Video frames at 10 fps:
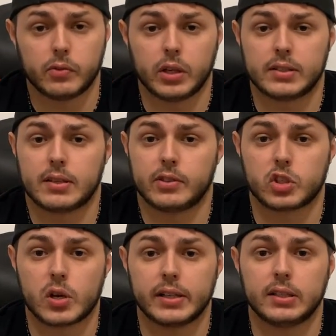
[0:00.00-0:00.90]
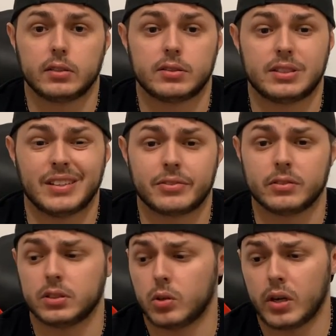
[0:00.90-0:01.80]
If you guys haven't tried it,
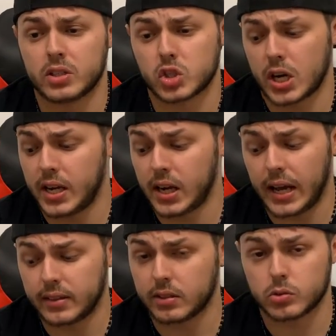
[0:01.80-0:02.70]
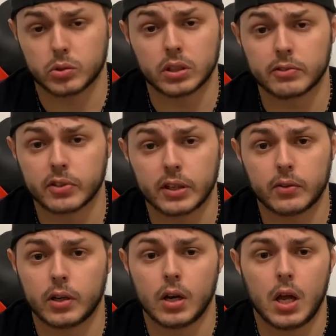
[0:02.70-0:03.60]
definitely go ahead and try it. I think it's a really good
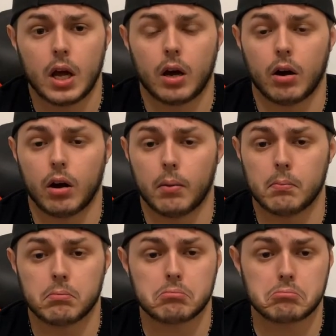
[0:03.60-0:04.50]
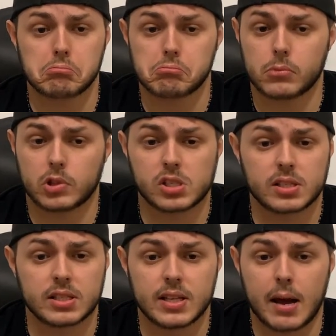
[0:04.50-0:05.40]
flavor.
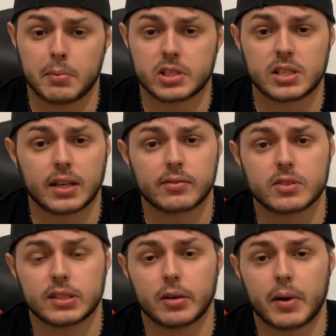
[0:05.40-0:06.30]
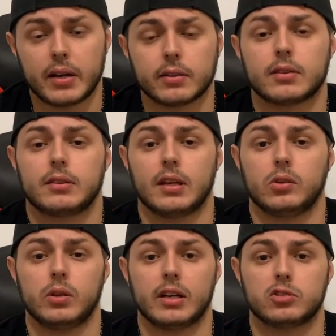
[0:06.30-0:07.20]
It's not much negative to say about it.
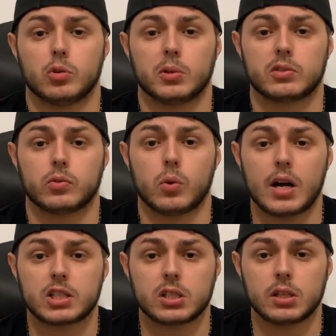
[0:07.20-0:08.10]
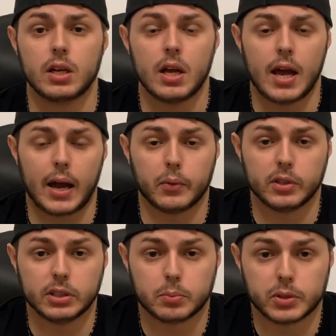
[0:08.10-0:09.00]
Thank you guys so much for watching. I
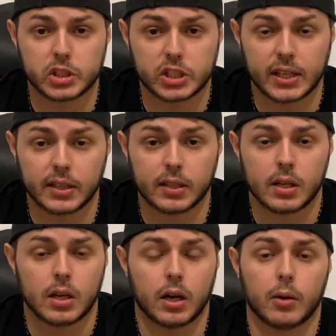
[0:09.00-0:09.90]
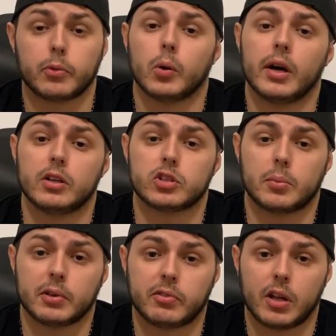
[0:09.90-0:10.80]
really appreciate it. Go ahead and
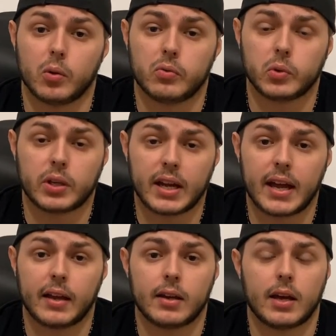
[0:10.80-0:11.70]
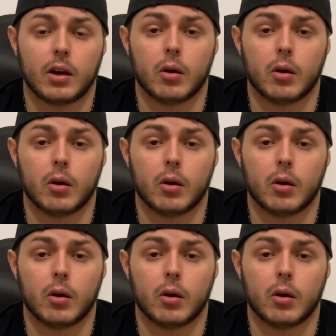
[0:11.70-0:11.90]
drop me a follow if you can.